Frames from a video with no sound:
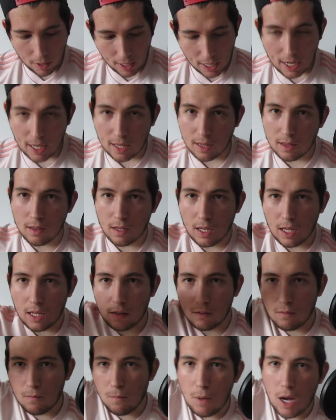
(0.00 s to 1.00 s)
in
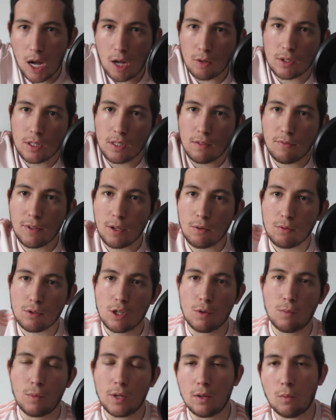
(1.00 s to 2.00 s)
in miles in the
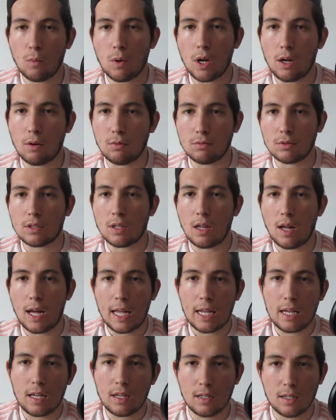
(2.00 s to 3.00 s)
future when the world's like
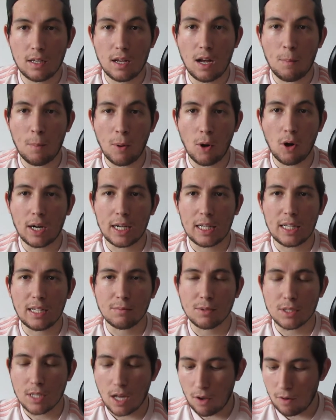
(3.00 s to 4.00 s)

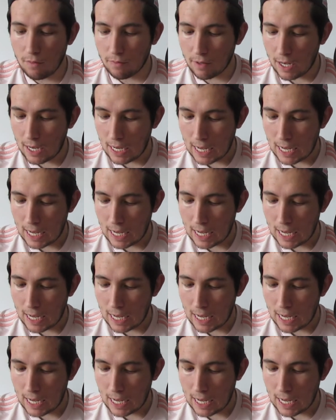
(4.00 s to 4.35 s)
apocalypsed over,